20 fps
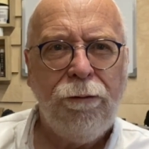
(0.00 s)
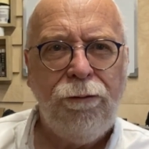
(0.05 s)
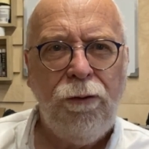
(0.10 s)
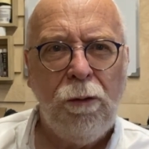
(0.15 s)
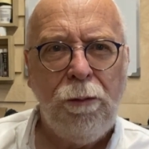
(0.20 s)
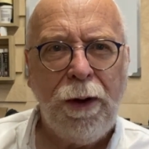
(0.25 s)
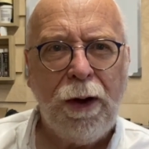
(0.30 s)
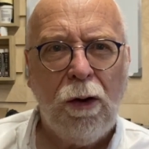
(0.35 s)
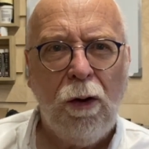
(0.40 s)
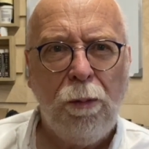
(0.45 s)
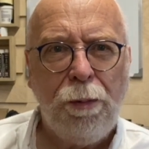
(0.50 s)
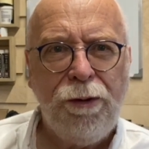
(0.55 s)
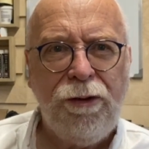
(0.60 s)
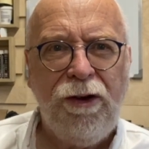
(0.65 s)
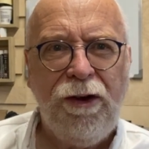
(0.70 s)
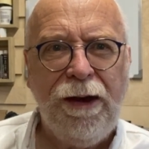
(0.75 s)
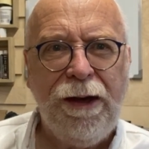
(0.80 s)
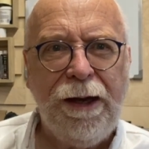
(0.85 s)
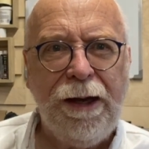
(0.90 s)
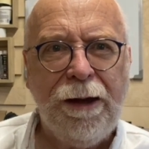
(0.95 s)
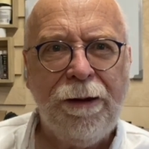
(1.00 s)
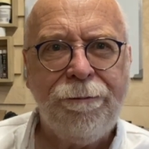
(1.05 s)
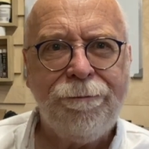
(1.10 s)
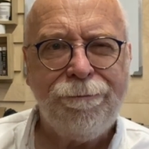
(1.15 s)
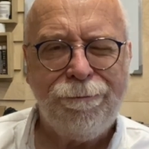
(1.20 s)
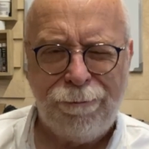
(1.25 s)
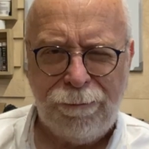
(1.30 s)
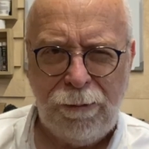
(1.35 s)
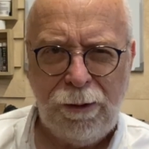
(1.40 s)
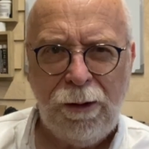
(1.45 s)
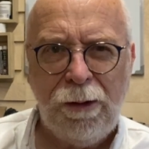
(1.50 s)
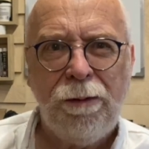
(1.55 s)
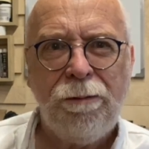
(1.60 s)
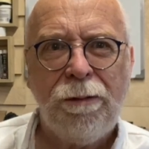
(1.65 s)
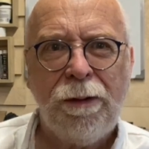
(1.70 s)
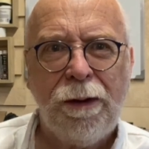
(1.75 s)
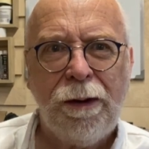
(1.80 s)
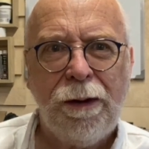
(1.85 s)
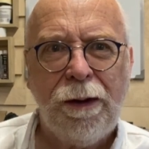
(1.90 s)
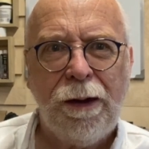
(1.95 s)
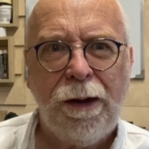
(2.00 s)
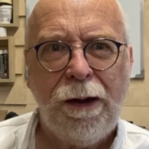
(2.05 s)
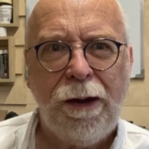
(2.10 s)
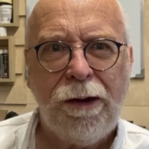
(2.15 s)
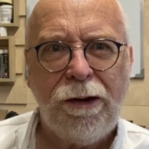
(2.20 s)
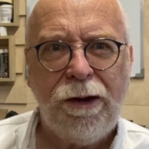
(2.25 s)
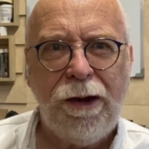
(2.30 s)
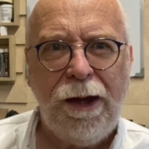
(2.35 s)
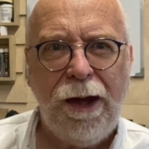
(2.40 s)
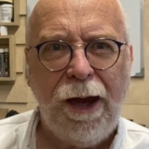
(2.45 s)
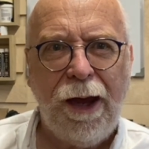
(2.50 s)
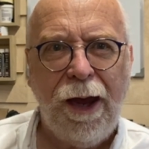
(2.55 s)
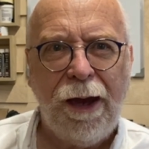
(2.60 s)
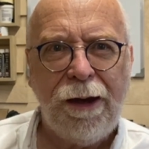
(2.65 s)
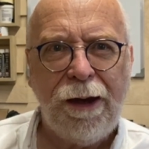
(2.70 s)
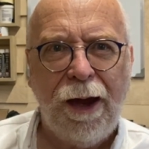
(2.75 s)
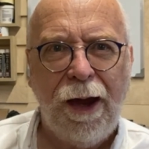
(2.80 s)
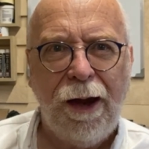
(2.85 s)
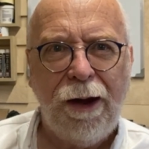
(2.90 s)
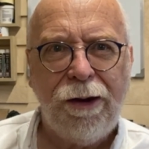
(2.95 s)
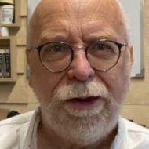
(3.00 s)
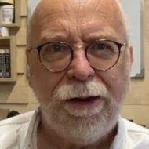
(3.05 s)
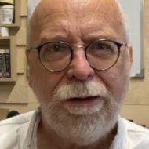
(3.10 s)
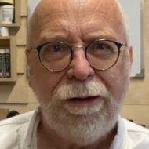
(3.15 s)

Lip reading: for my cup of tea. See you again, guys.